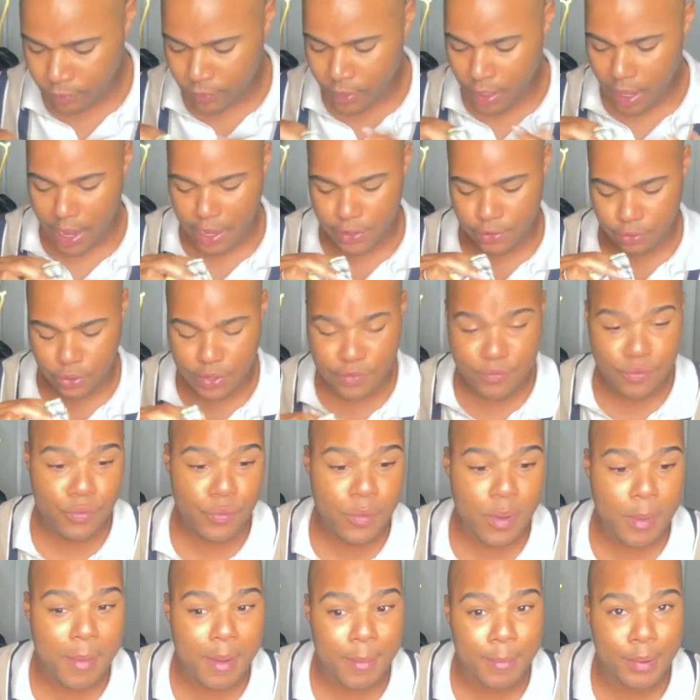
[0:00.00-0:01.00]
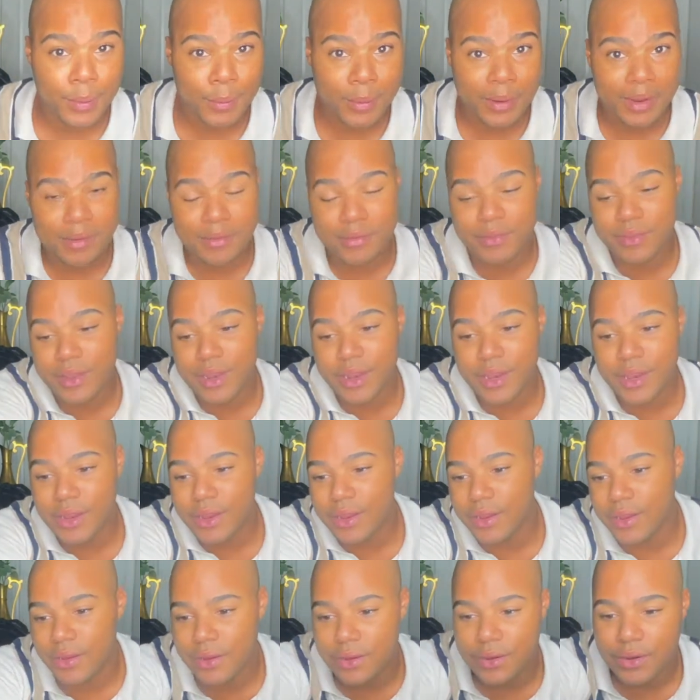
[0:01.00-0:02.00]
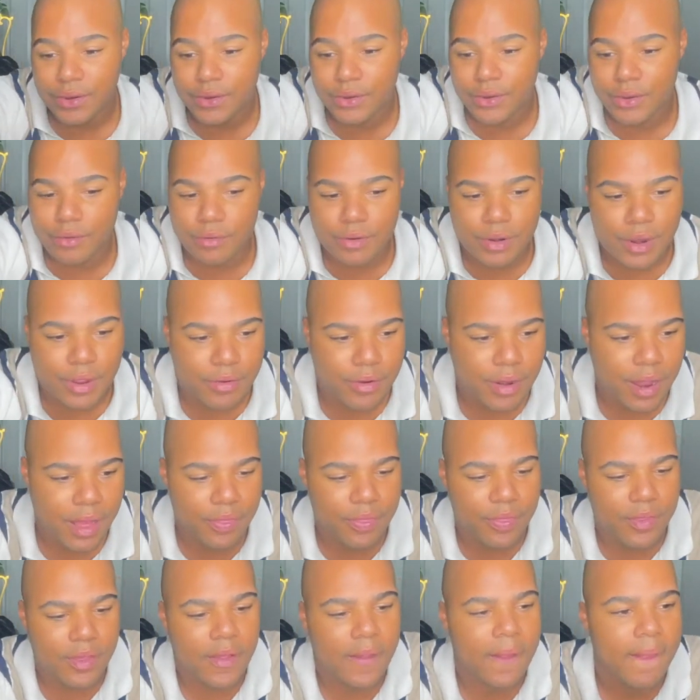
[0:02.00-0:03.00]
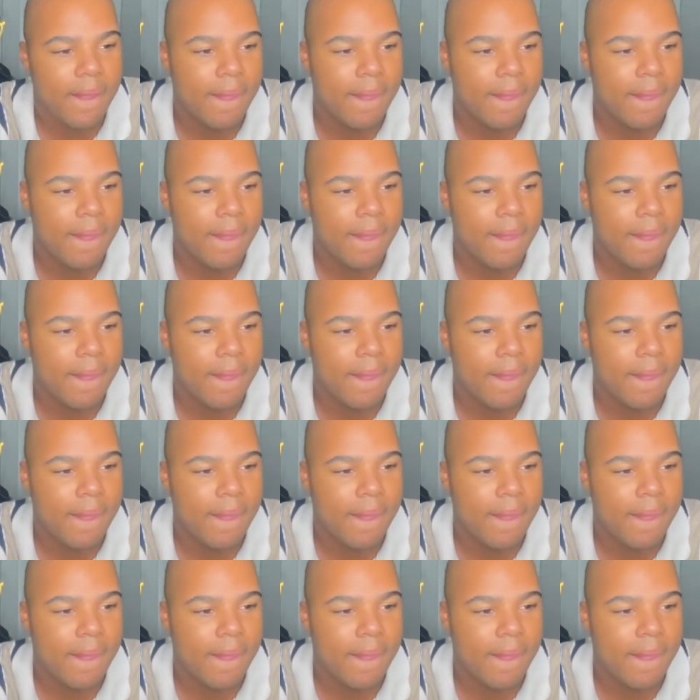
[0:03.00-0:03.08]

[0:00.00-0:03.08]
I don't even remember what is in here. I don't know nothing.